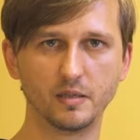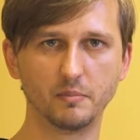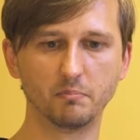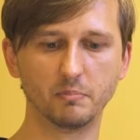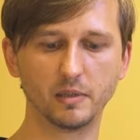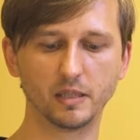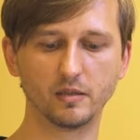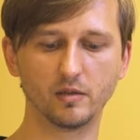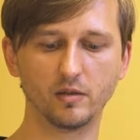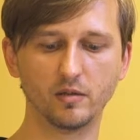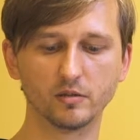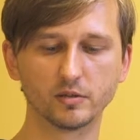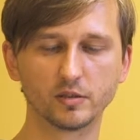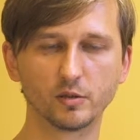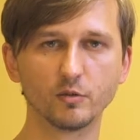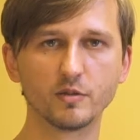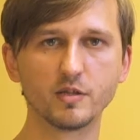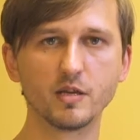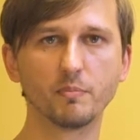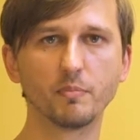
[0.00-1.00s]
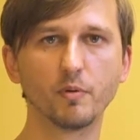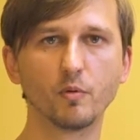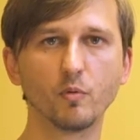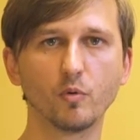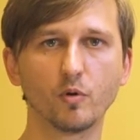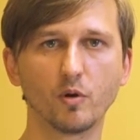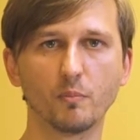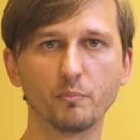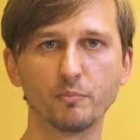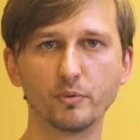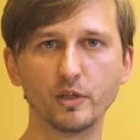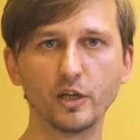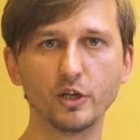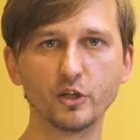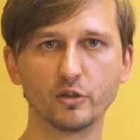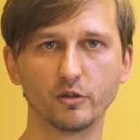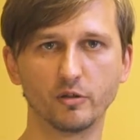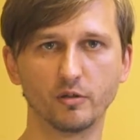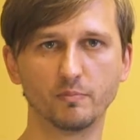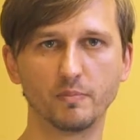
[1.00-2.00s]
but also CPU,
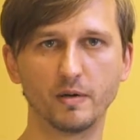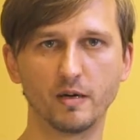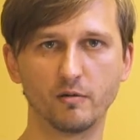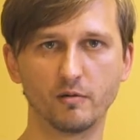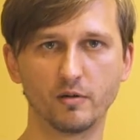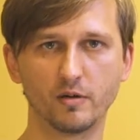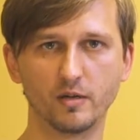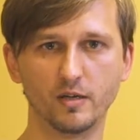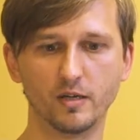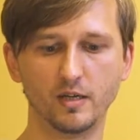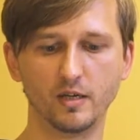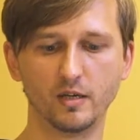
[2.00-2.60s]
computational power.